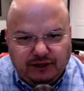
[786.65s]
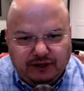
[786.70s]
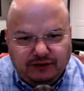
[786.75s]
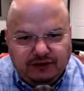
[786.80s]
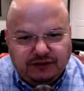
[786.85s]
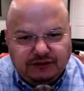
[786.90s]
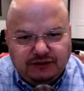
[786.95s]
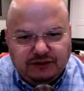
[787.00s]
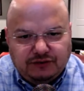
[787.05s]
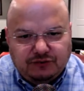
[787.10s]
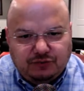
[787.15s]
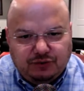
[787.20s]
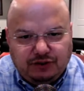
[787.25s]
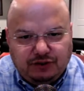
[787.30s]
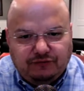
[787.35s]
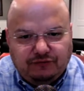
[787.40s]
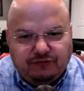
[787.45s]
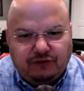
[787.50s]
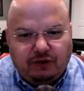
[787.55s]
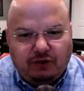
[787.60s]
And this is
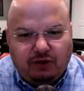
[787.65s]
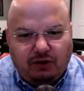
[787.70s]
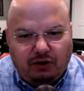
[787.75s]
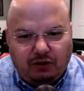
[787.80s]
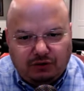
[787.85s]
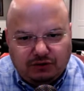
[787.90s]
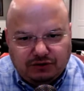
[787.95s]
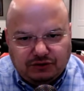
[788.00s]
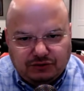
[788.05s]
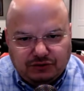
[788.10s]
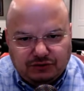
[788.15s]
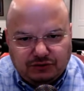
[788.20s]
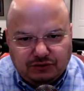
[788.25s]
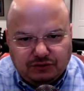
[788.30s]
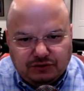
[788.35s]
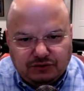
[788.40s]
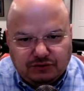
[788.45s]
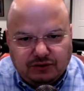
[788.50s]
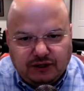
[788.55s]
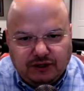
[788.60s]
really for all
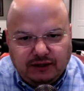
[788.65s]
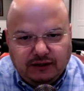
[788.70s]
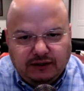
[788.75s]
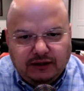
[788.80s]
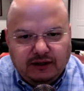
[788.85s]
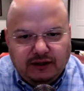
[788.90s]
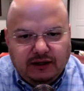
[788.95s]
students, right?